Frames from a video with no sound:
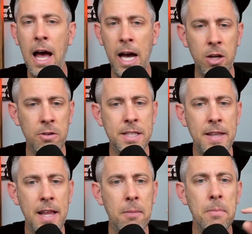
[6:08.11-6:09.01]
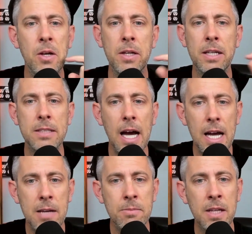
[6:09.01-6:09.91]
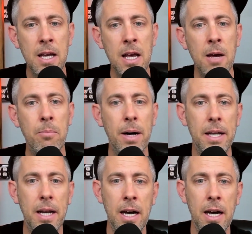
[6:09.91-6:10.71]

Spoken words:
I know I've said that a million times, but